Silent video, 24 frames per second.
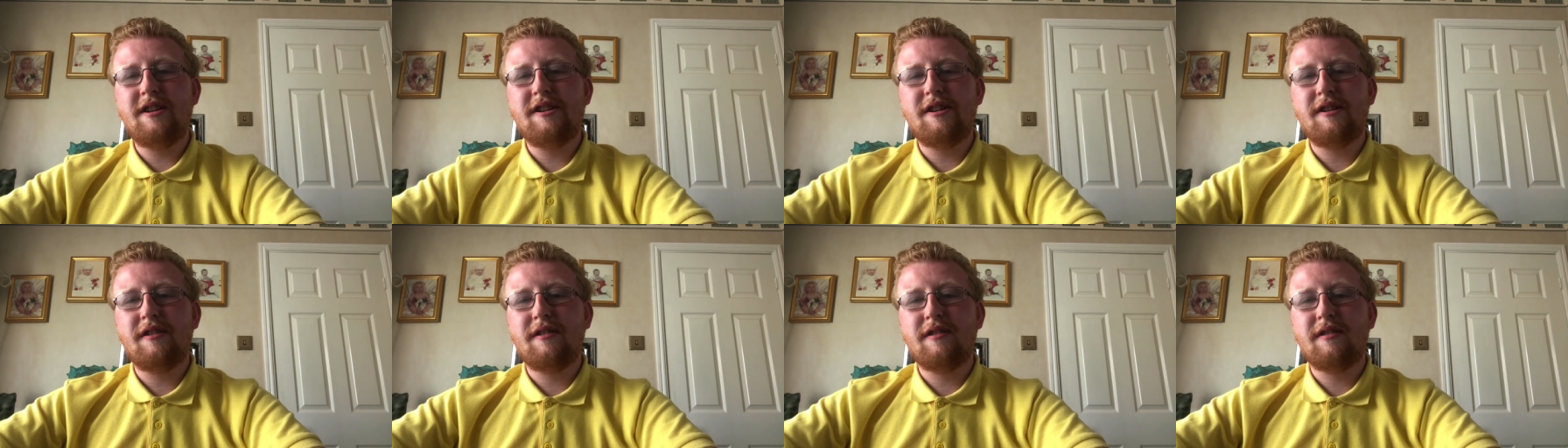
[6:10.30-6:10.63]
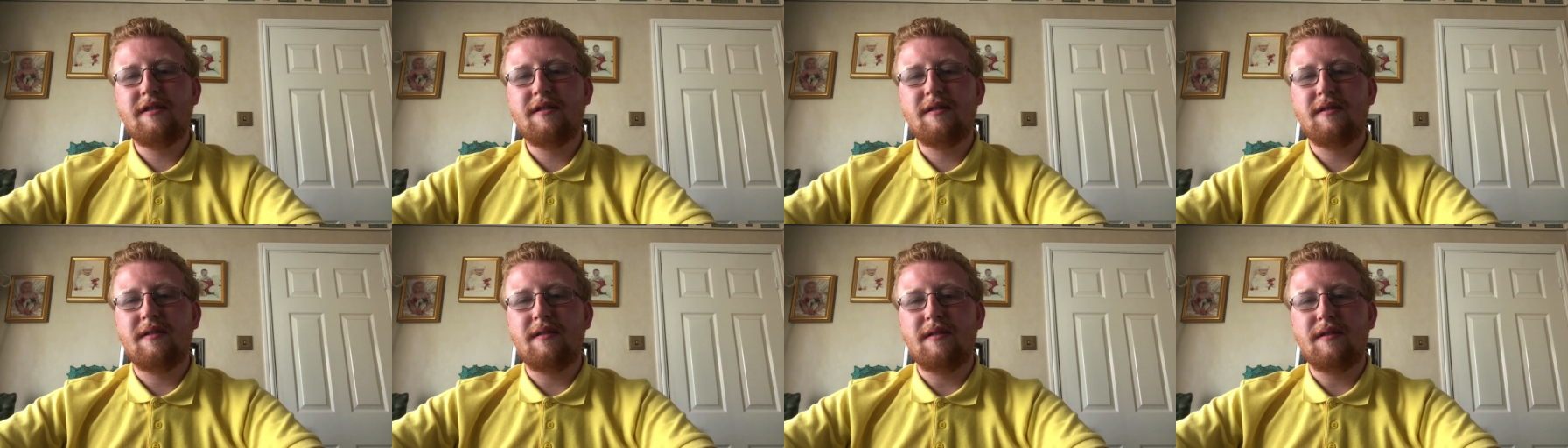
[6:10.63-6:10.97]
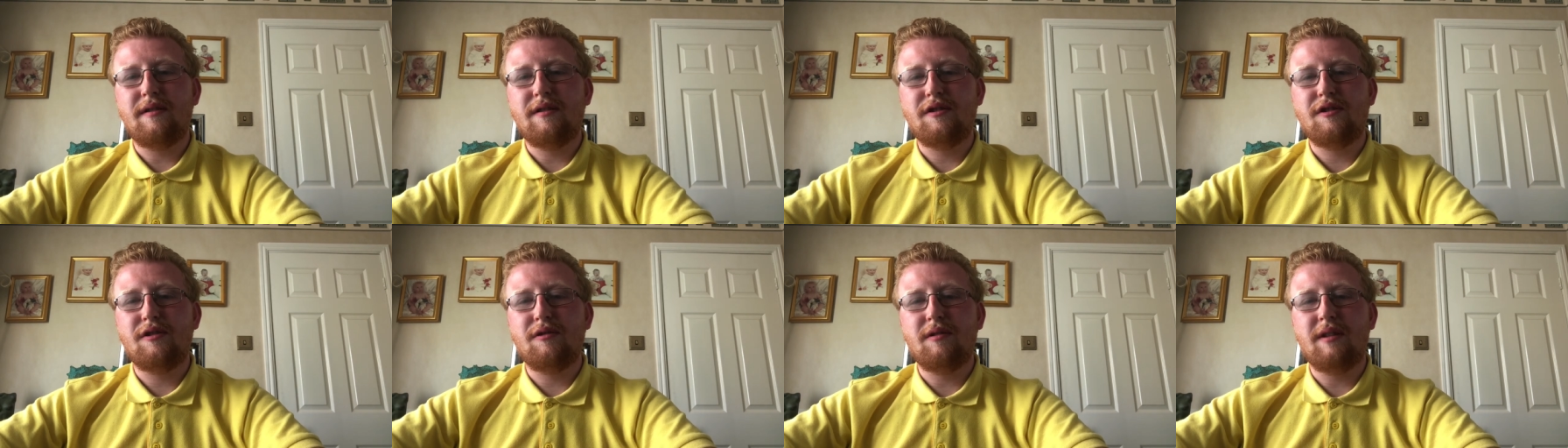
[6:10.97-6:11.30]
on
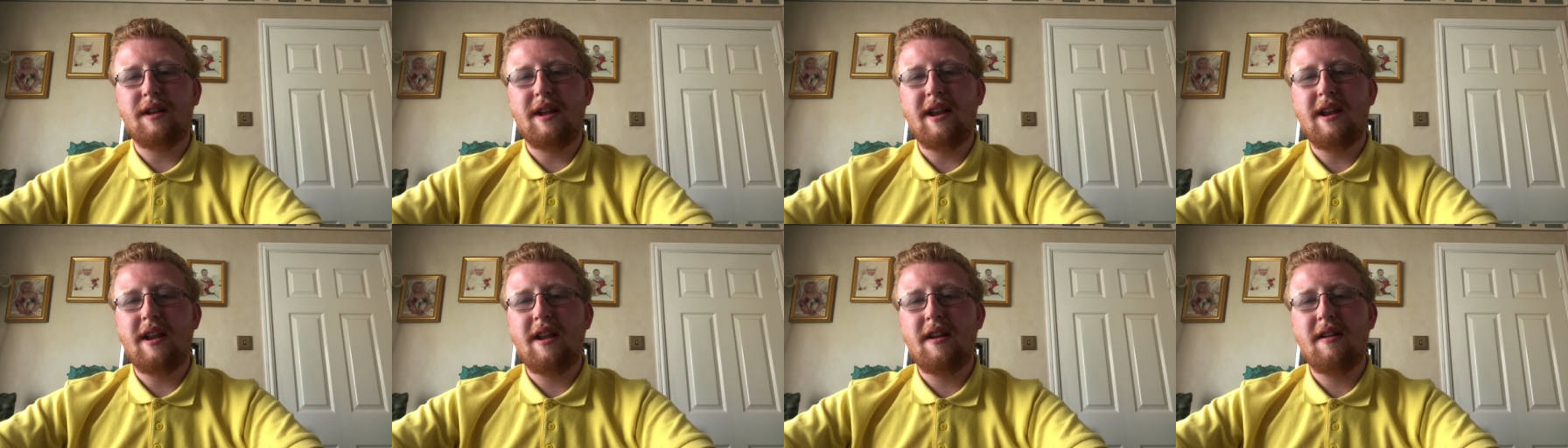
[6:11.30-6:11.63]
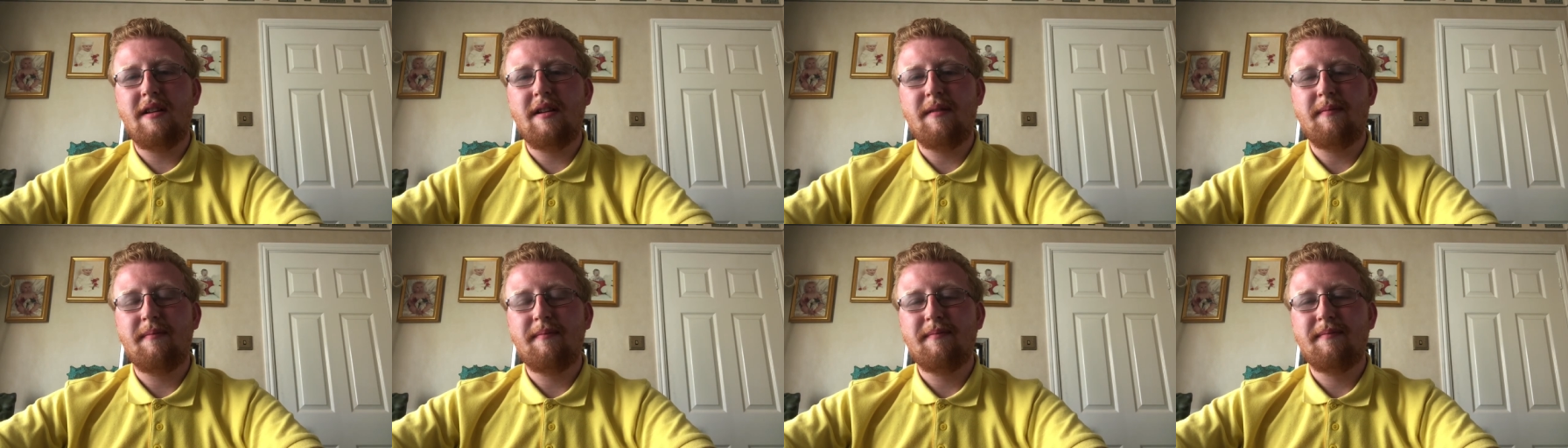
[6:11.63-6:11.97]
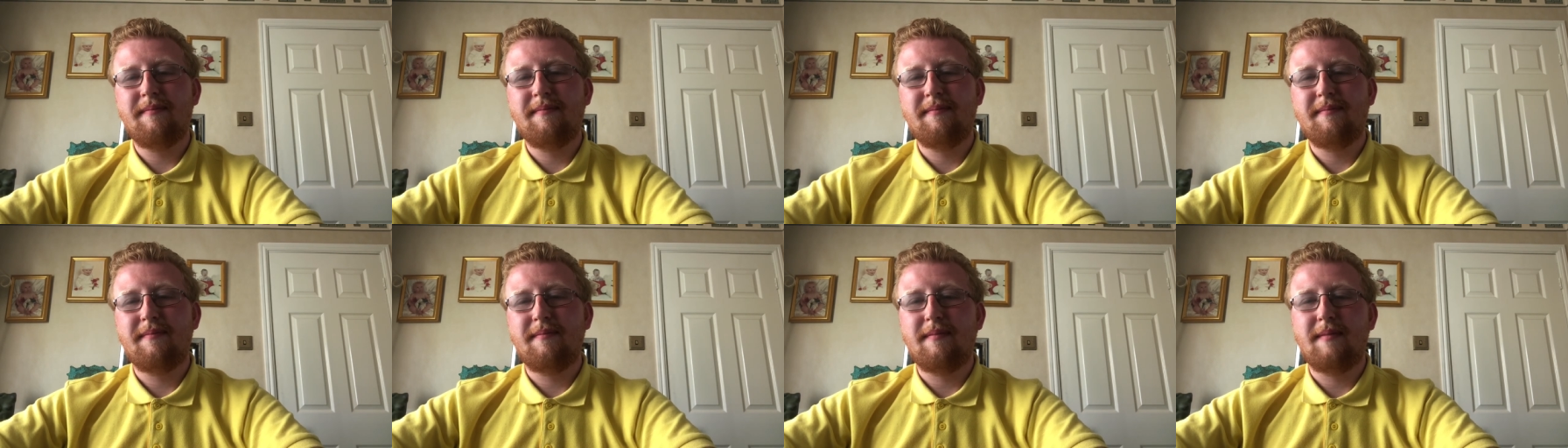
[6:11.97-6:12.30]
Joelinton?
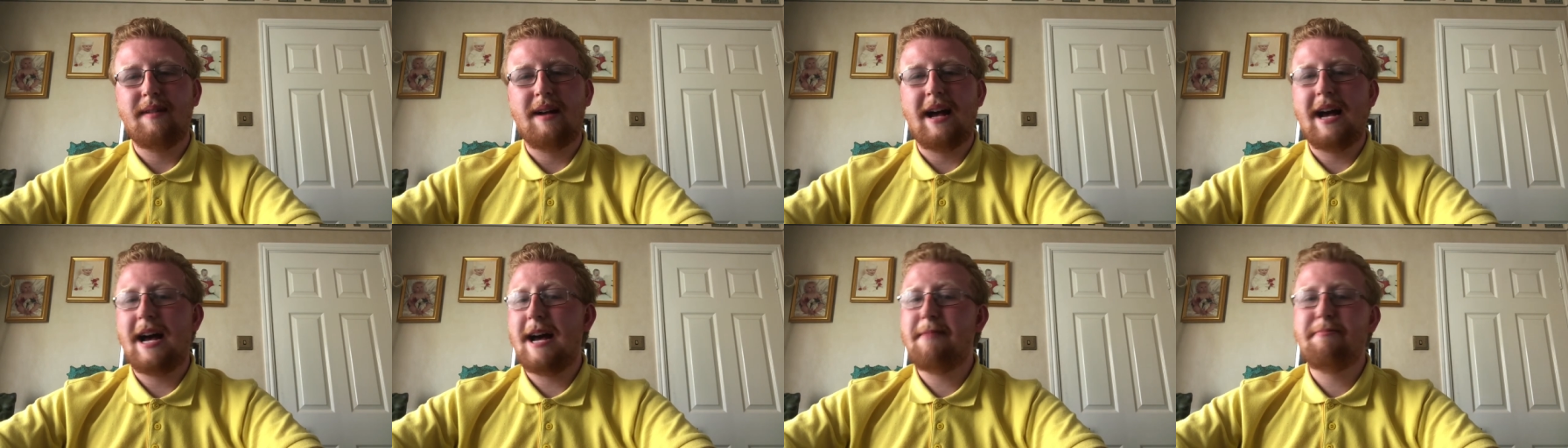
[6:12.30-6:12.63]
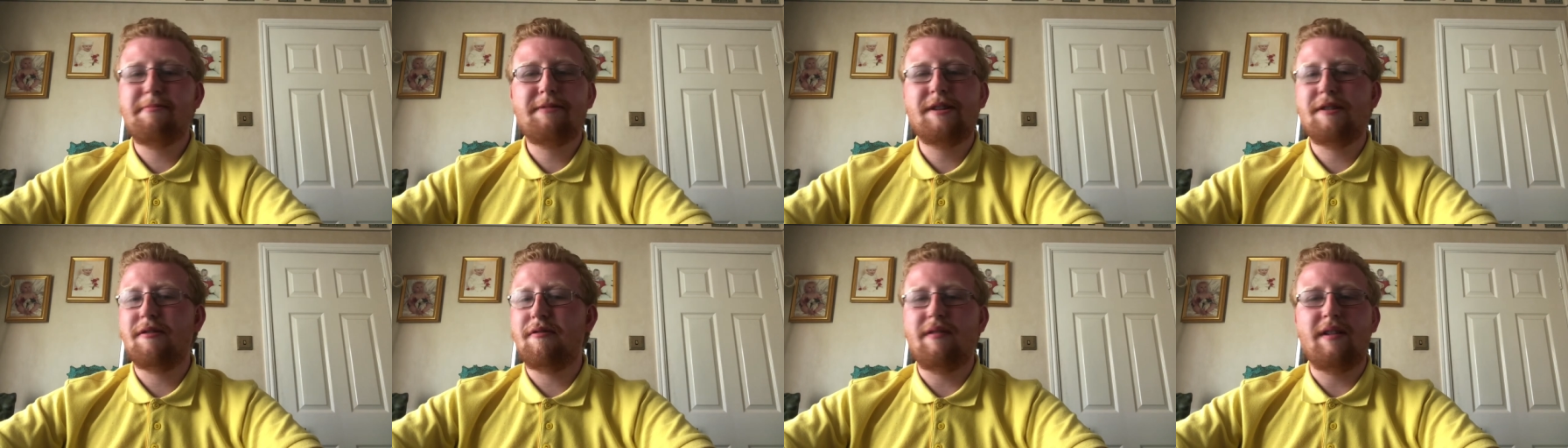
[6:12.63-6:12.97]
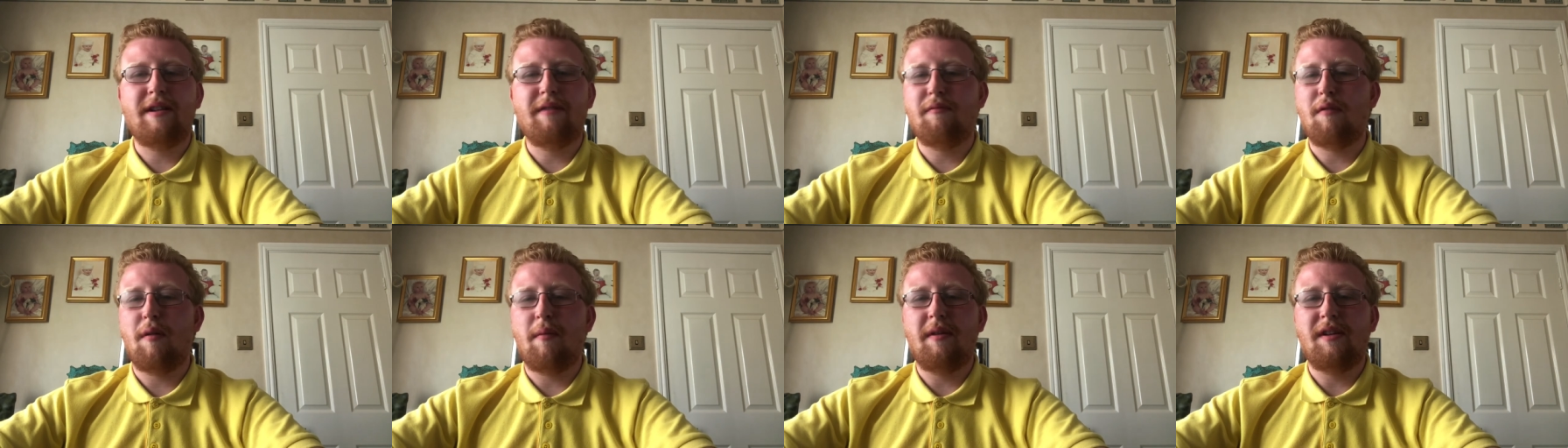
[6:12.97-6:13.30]
Absolutely
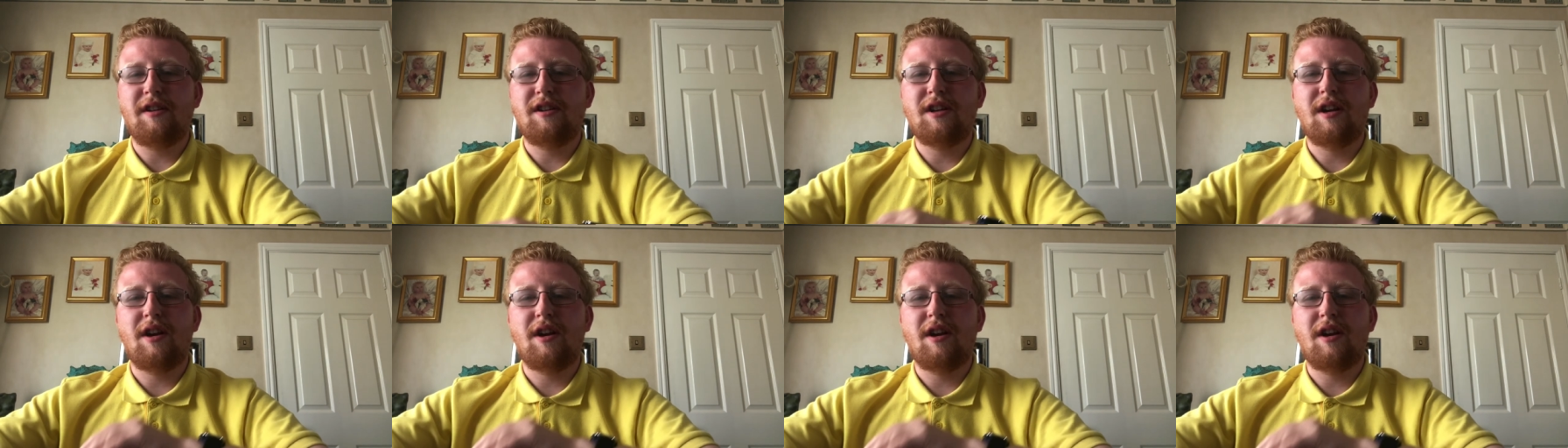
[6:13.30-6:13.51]
rubbish.